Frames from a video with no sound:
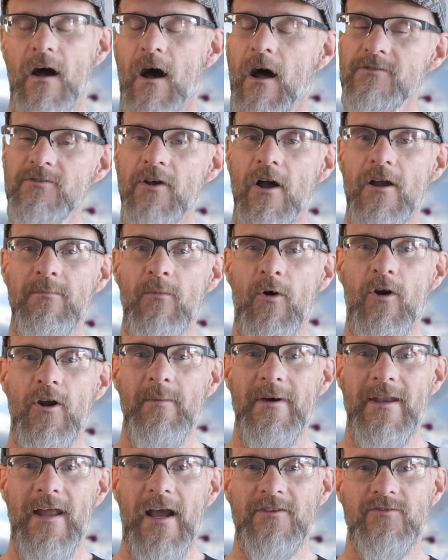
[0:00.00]
I'll talk more
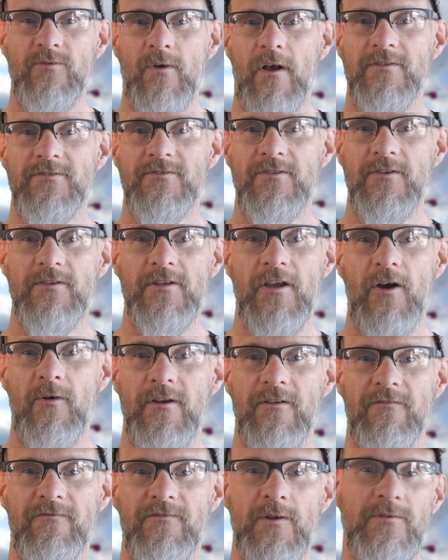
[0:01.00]
about X-Raw Studio
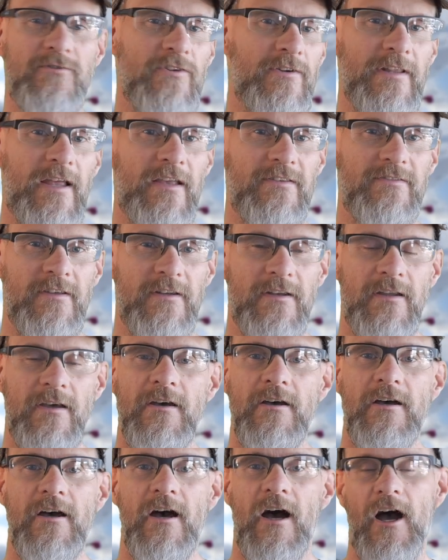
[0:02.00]
in a future lesson,
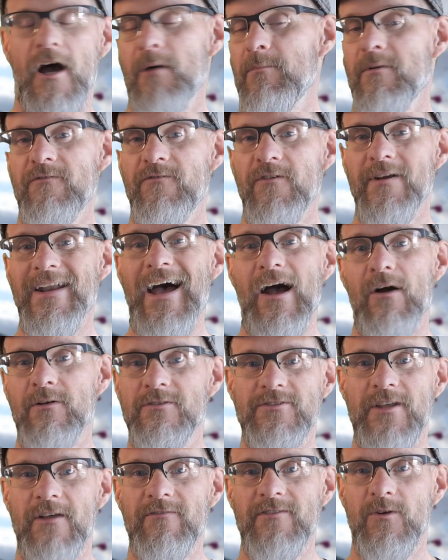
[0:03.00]
uh, but for now
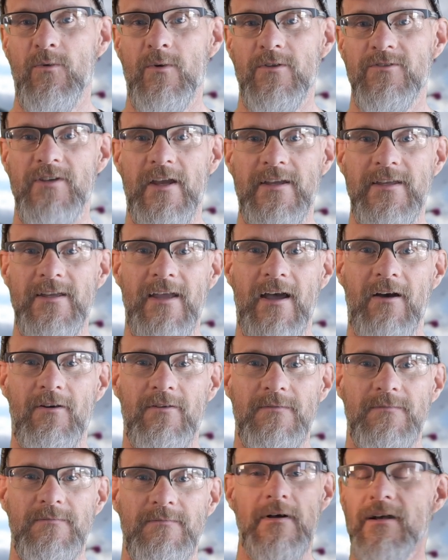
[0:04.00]
it's definitely worth checking
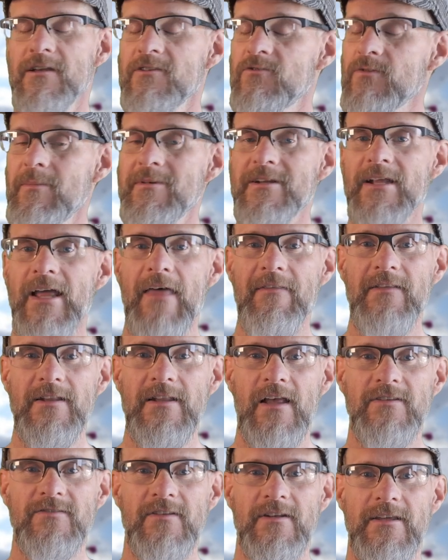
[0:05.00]
out. So I'm going to end the
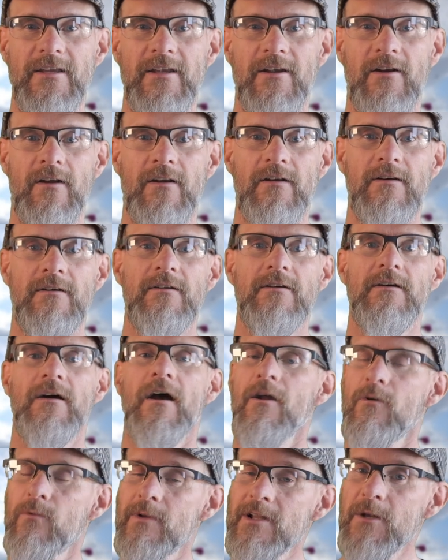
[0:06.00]
lesson here.
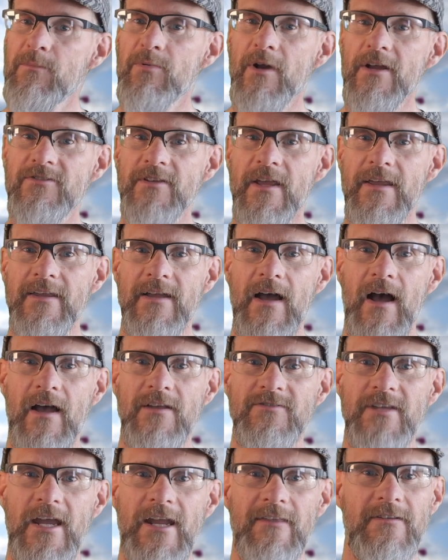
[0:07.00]
Really appreciate you
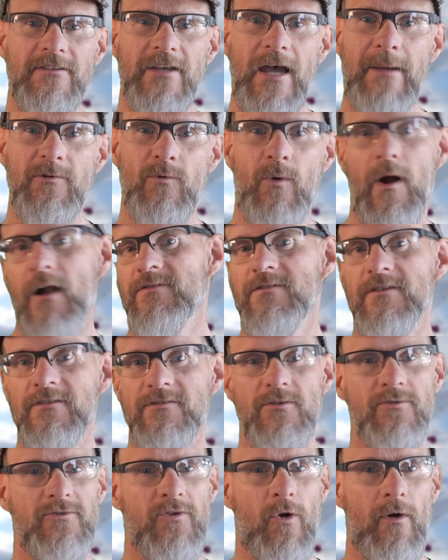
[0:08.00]
guys taking the time to watch this
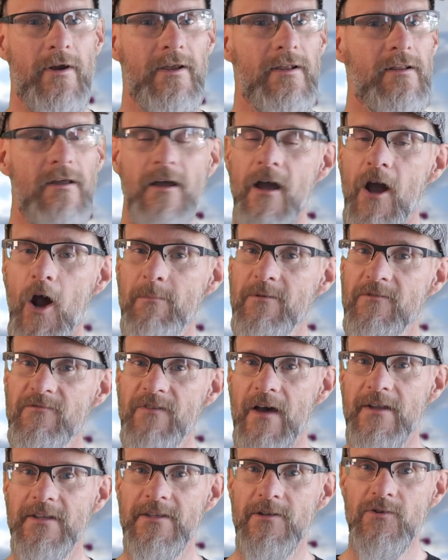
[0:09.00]
tutorial. Hope you
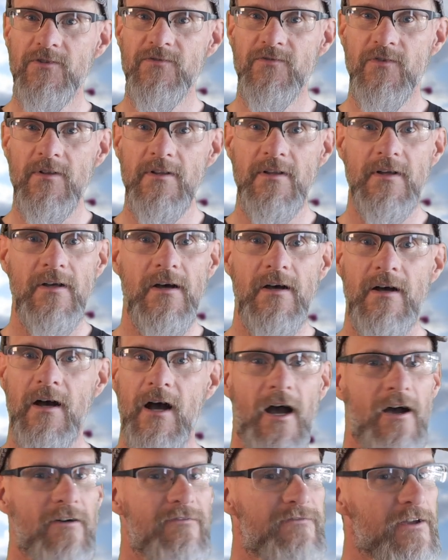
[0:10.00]
found it useful.
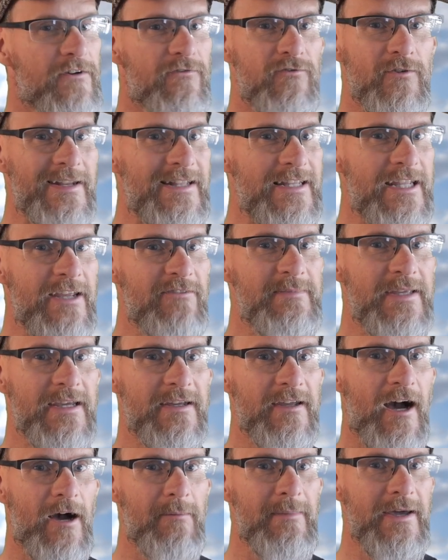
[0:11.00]
Uh, feel free to leave me a
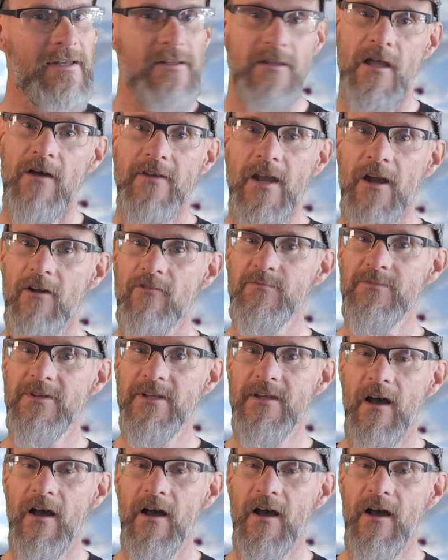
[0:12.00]
comment. Love hearing from you